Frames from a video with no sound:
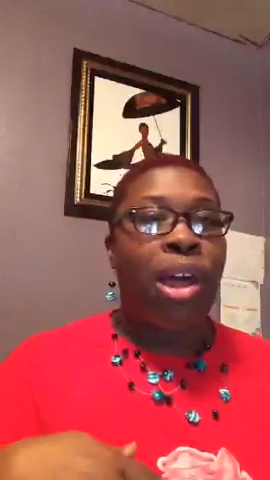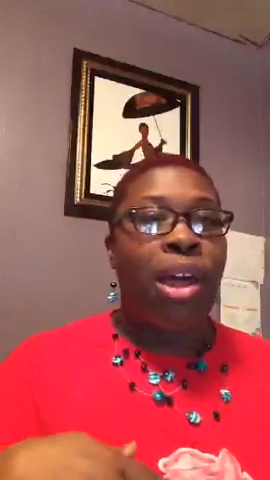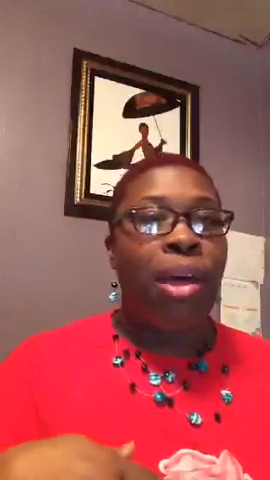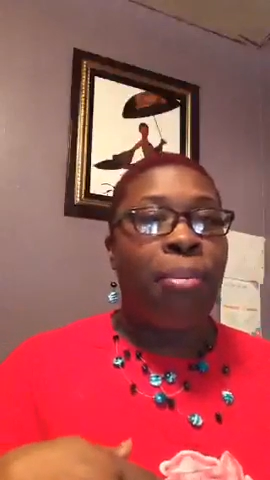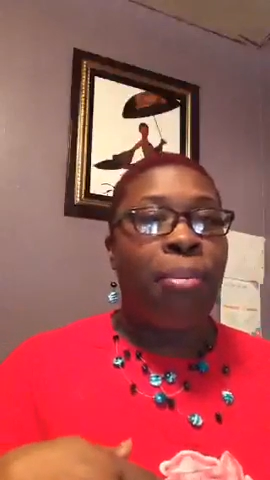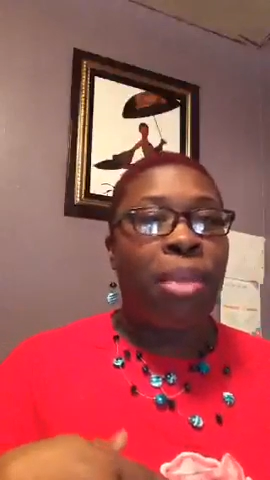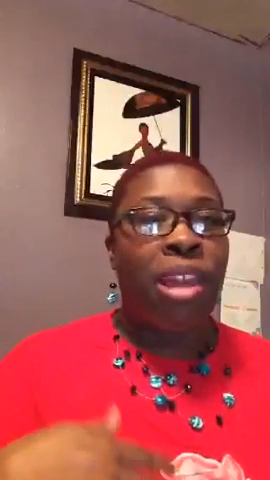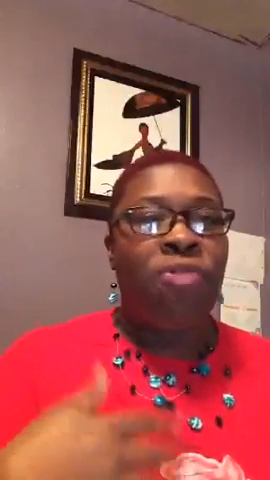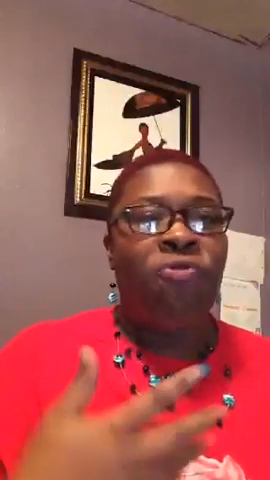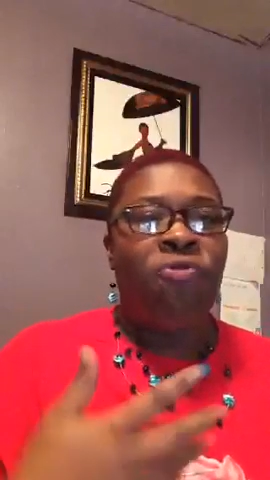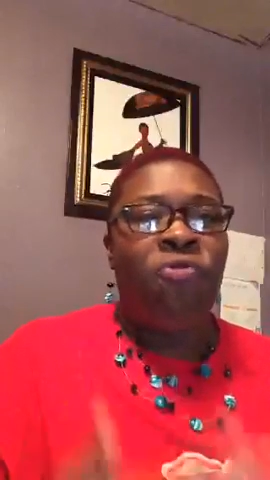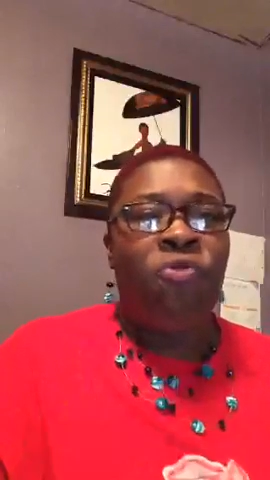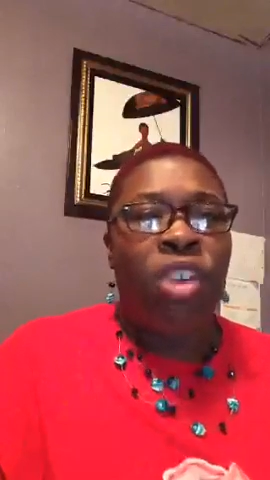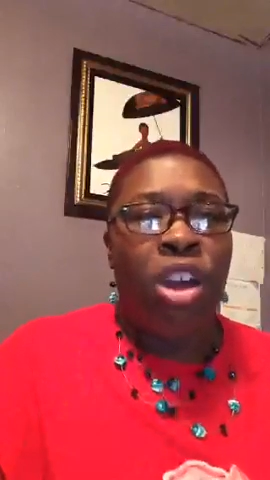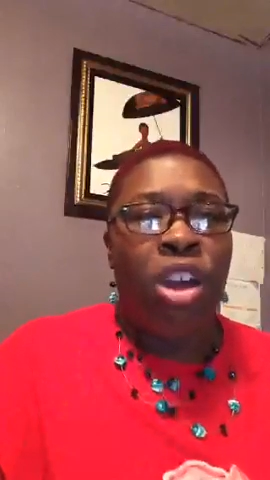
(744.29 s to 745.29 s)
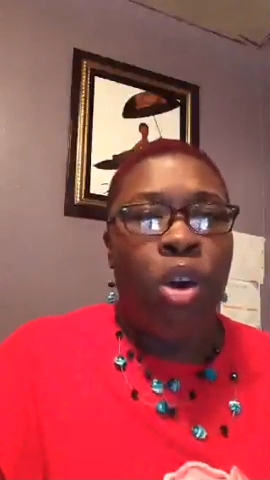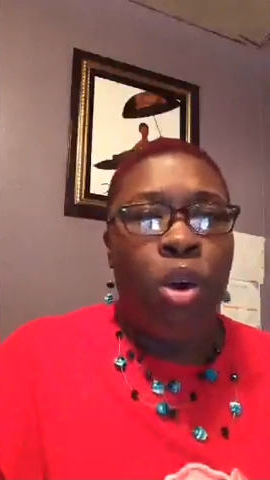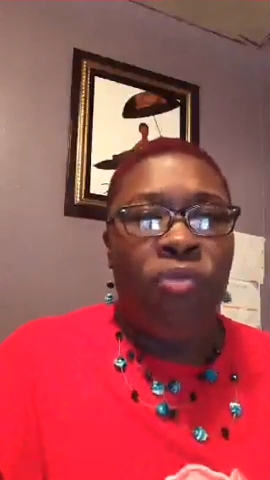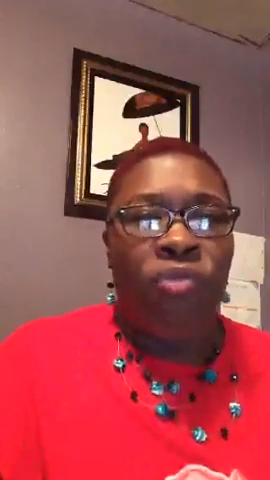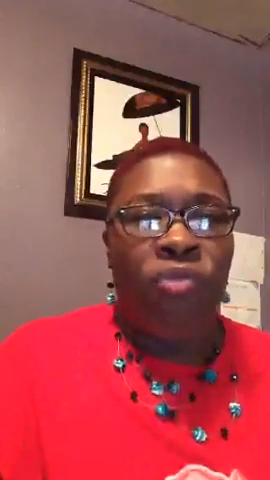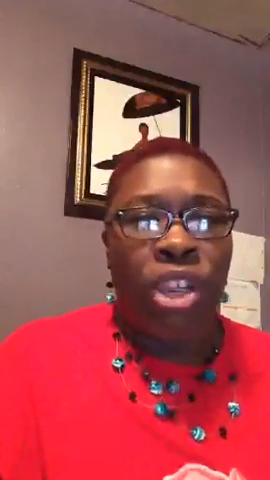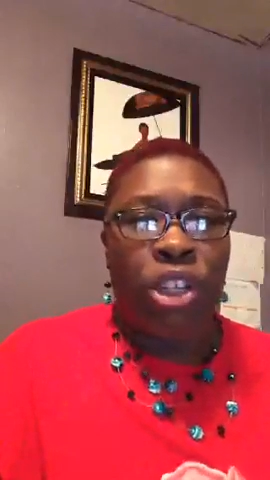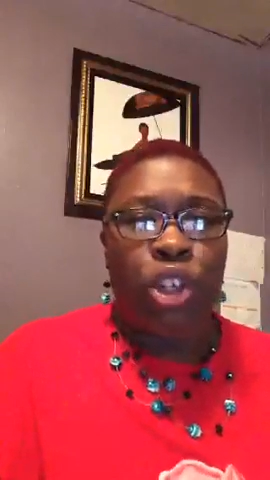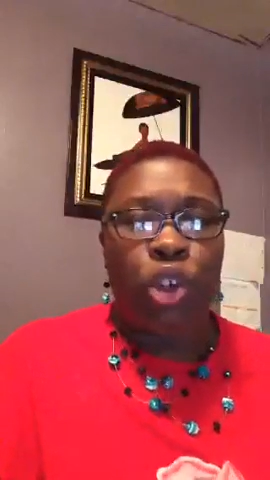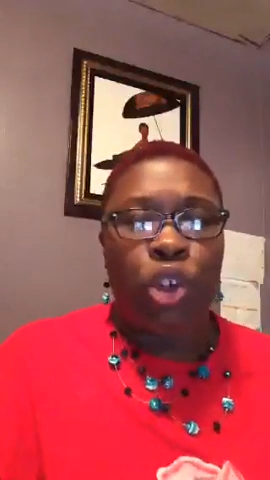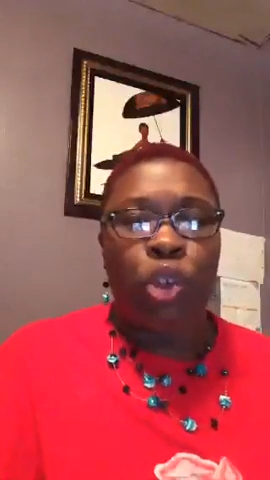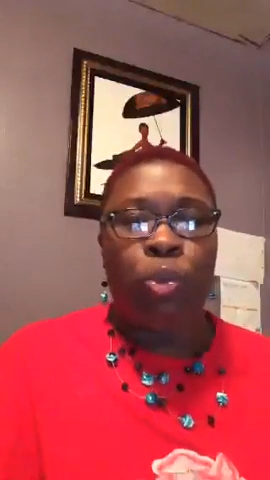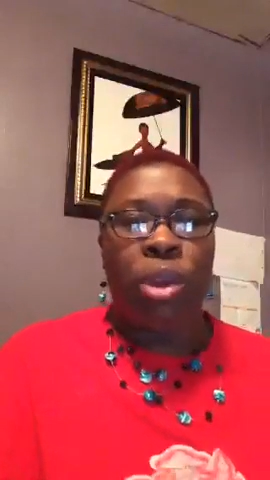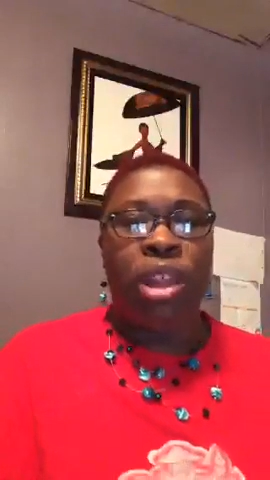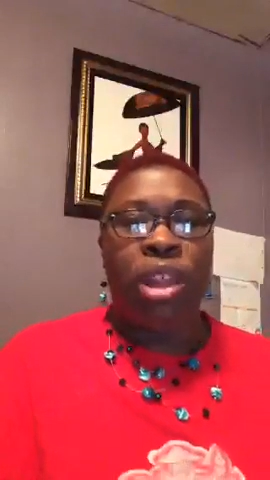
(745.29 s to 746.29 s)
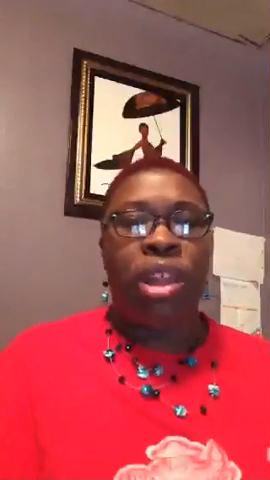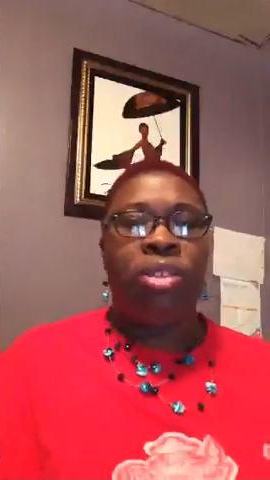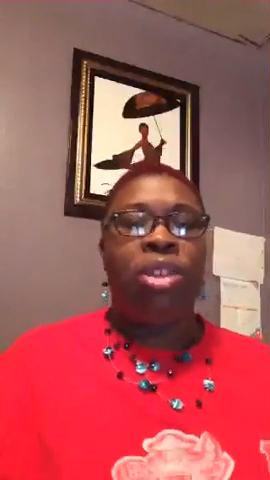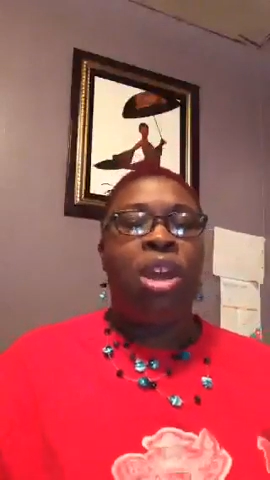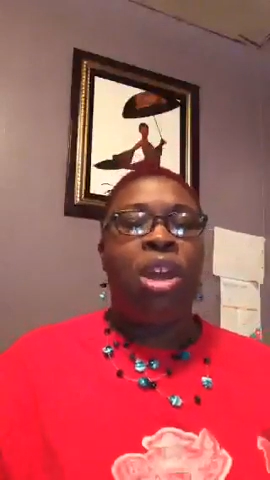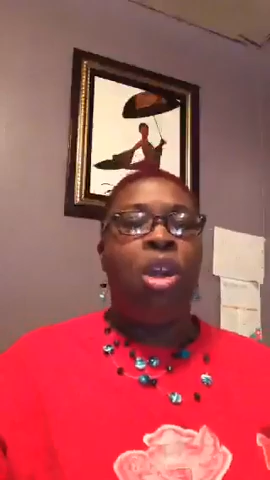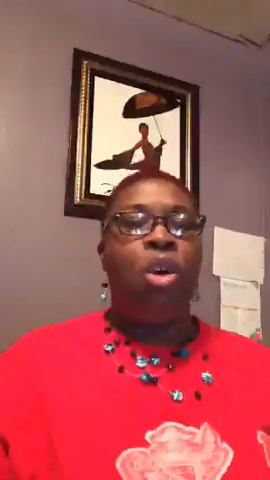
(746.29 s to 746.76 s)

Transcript: on ventures with